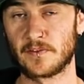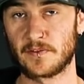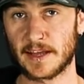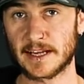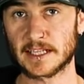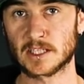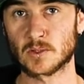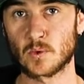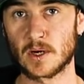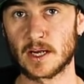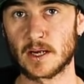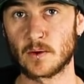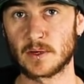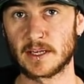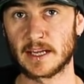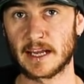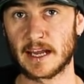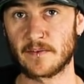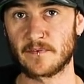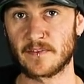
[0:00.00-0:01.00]
that's where
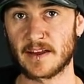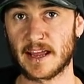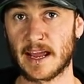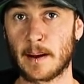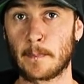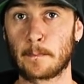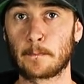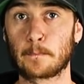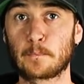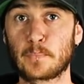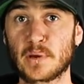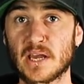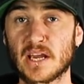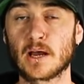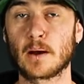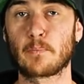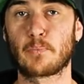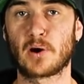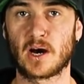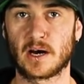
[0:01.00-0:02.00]
we have our
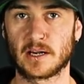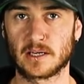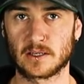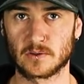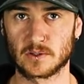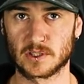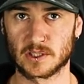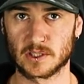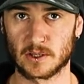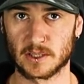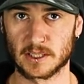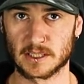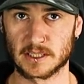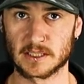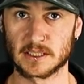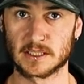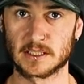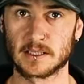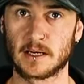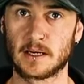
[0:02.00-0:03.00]
bigger particle
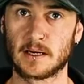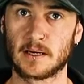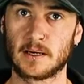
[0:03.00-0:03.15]
sizes,